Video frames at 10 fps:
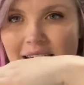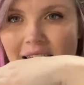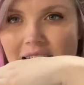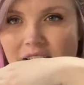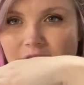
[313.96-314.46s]

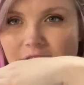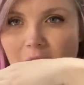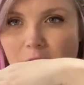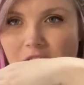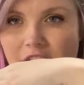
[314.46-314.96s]
and the
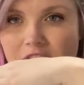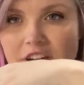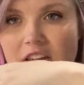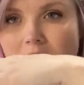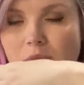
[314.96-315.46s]
fabric
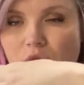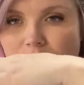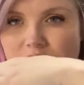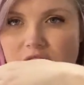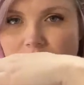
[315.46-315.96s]
underneath
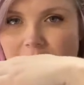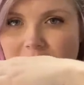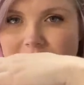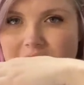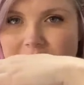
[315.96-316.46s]
moves. So it
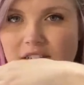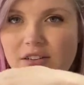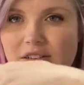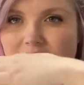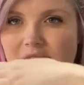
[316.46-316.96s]
can
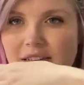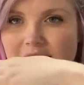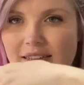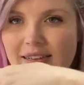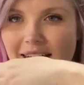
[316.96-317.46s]
still
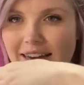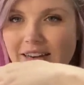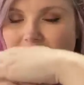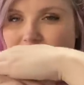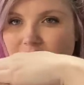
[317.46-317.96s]
kind
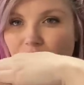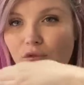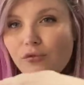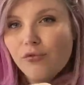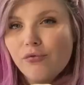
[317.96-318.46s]
of
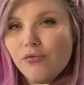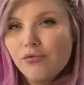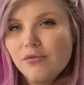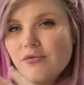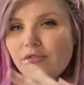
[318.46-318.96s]

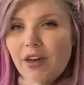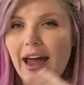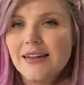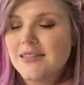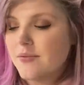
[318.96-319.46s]

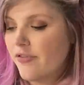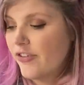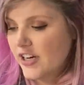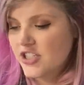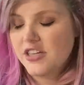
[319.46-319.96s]
add some
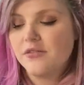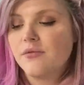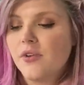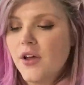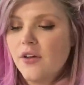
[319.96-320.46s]

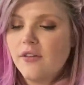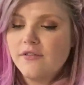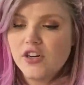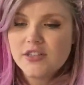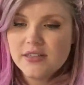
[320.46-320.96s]
friction
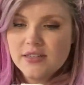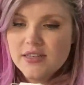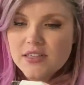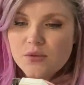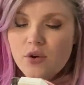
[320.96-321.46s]
versus
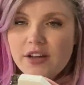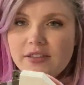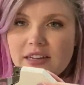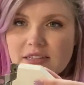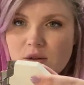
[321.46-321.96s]
this one
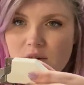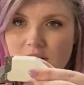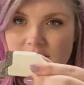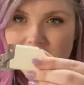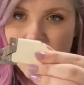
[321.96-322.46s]
that's
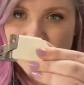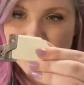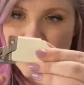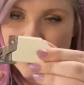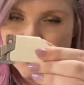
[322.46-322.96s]
got
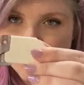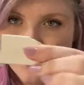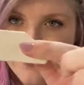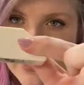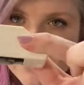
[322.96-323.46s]
the extra
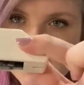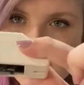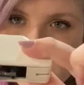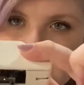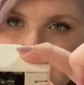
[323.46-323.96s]
feet
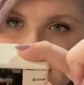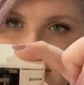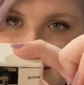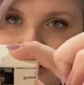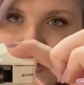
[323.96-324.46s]

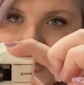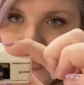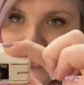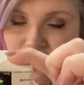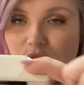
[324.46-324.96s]
here
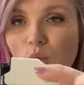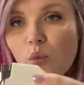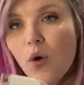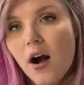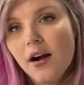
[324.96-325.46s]
to
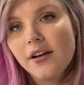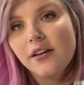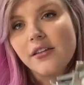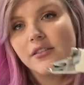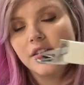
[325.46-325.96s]
walk
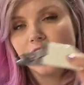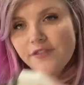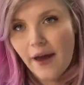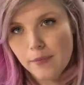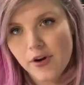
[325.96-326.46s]
the
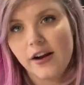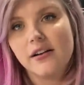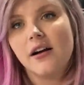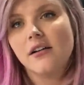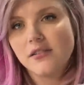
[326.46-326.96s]
fabric
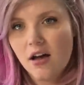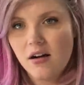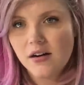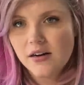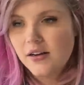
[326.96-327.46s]

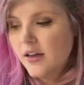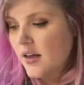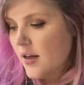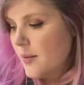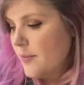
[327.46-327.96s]
along.
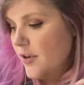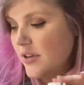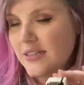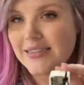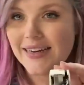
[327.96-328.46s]
But you
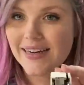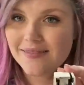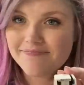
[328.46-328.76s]
can see